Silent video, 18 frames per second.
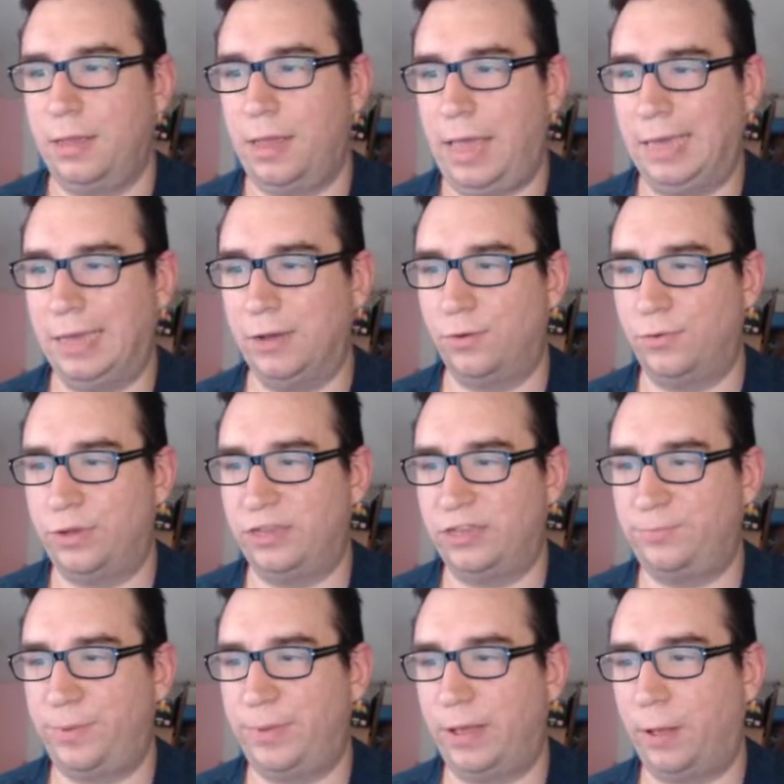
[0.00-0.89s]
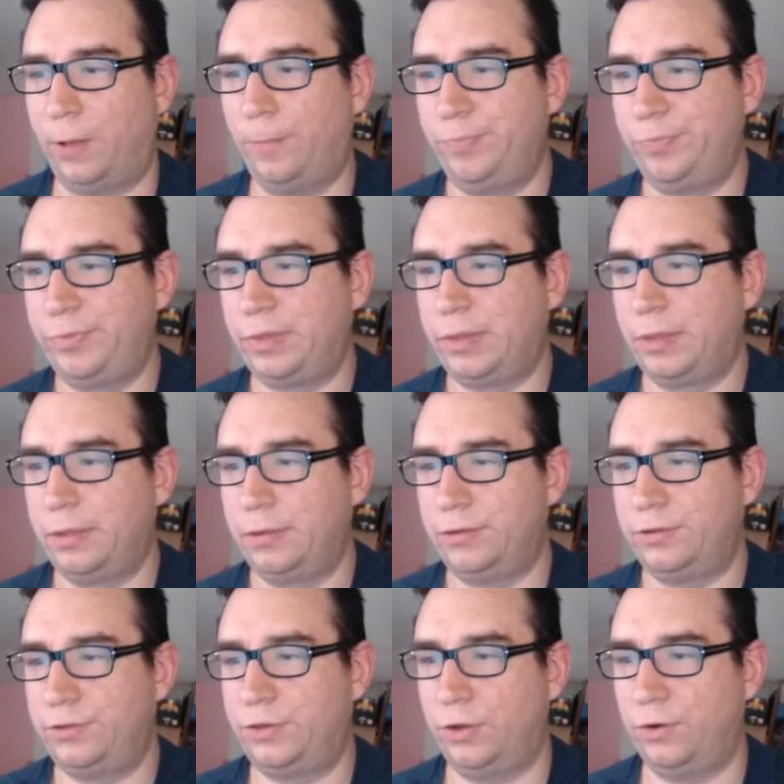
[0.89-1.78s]
AoE spell,
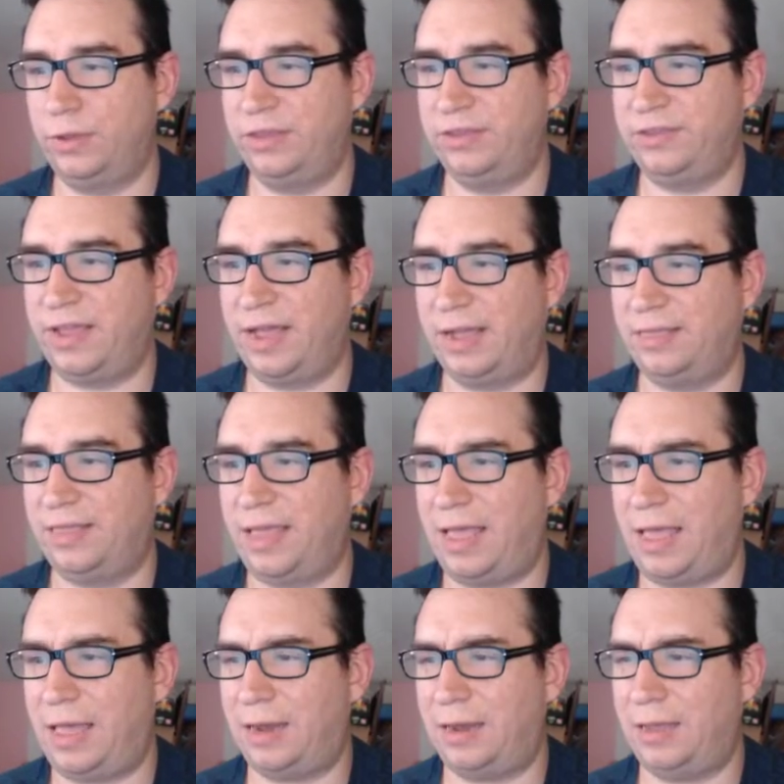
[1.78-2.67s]
so he's got that.